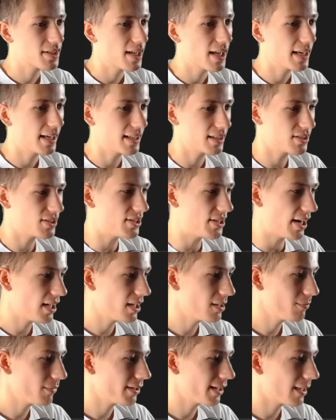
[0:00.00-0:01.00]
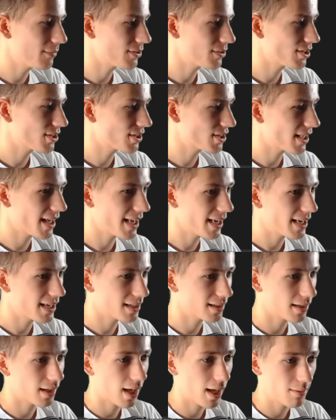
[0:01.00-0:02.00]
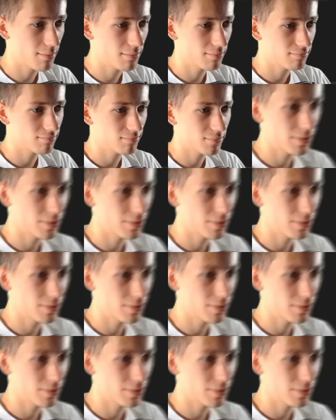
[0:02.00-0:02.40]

saying it's done, but I'm just saying I'm